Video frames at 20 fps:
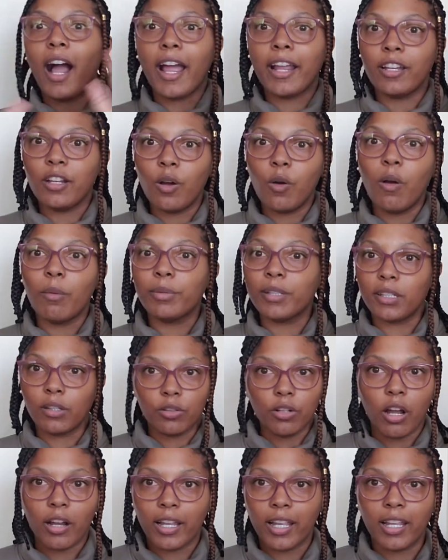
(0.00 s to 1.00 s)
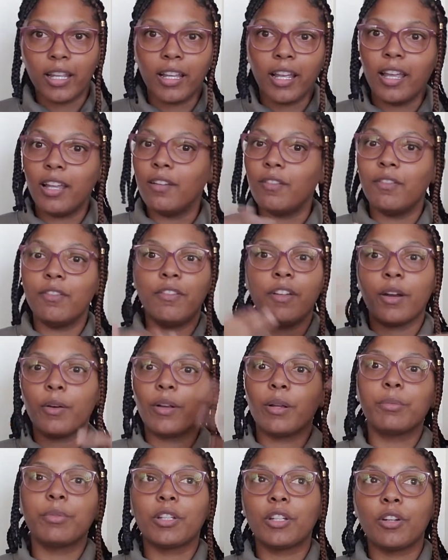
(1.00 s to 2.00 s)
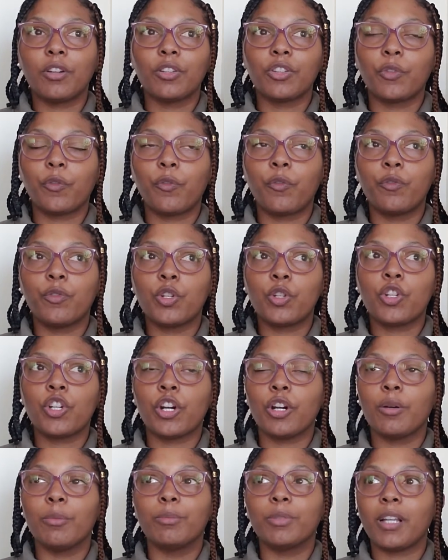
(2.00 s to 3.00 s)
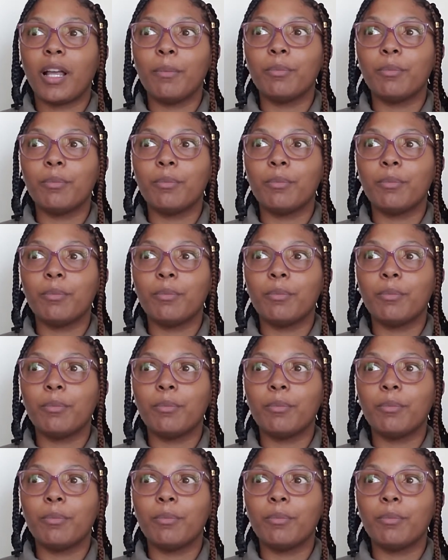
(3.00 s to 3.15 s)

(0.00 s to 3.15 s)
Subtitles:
I know I'm still talking in very obscure terms.